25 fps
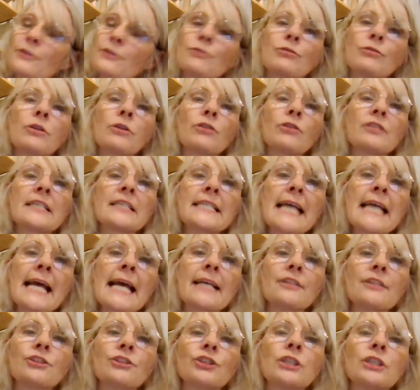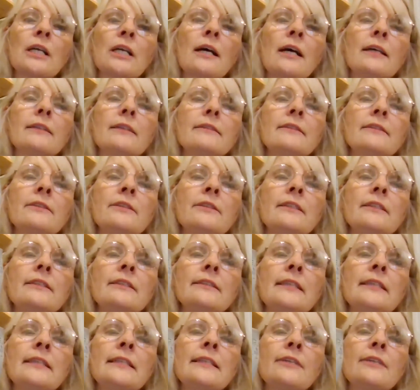use lots of texture. So you can
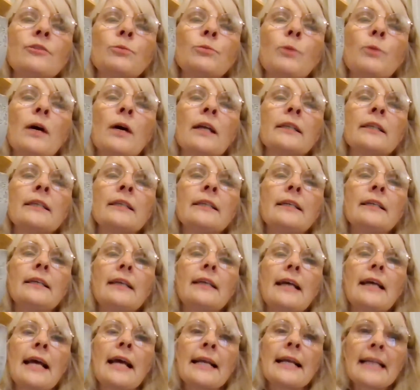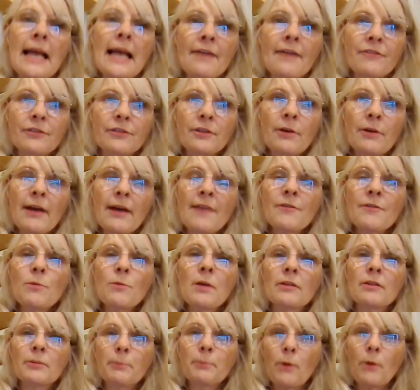see this one. And so
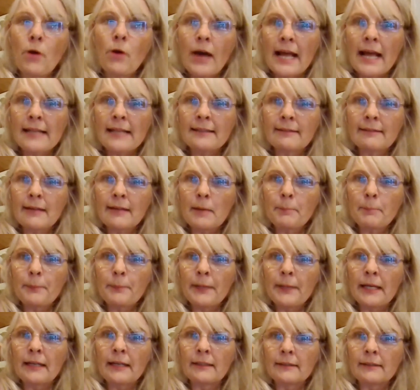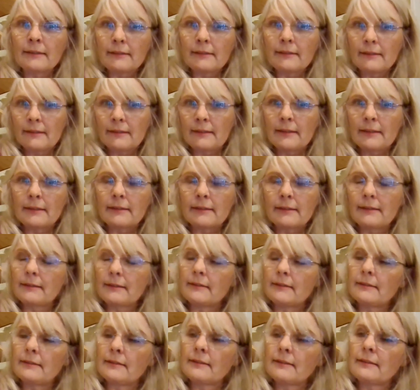everyone's pot ends up being
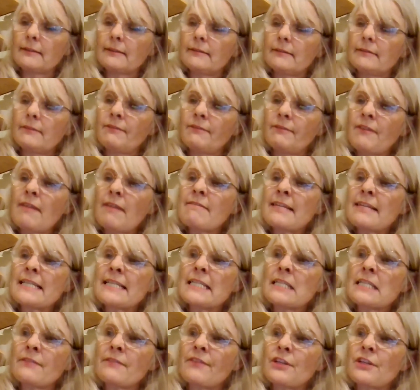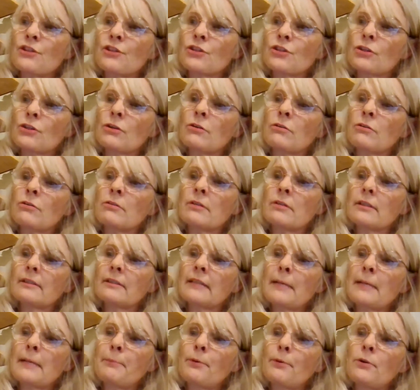very individual.
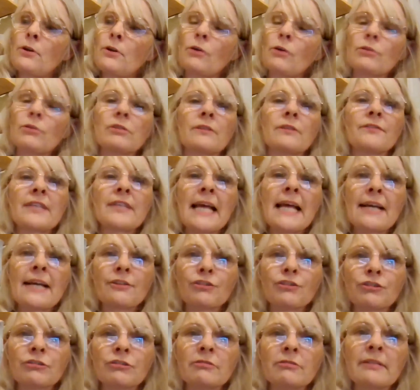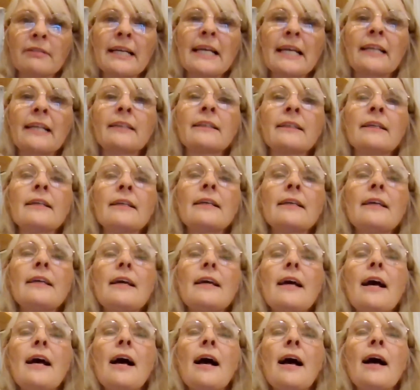They put lots of texture in.
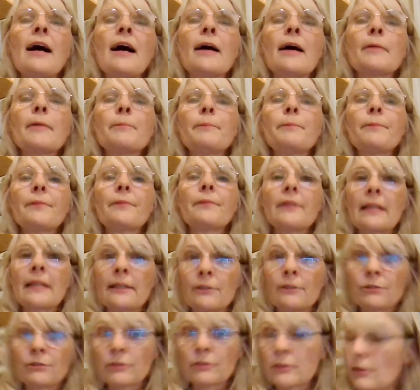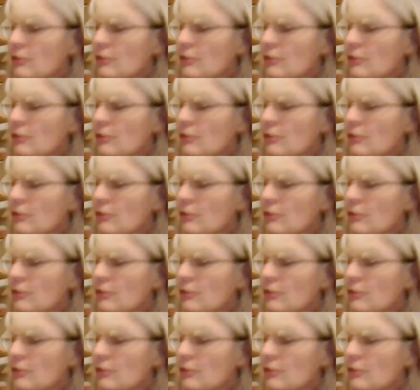They use